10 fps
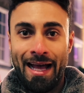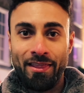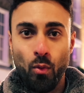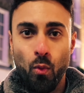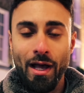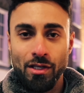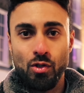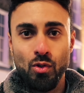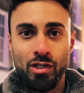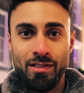And the way
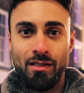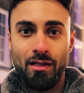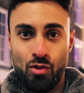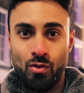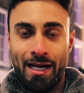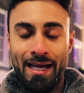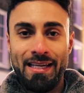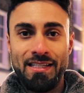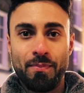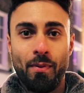you can do that
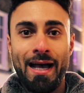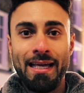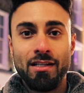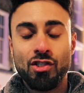is by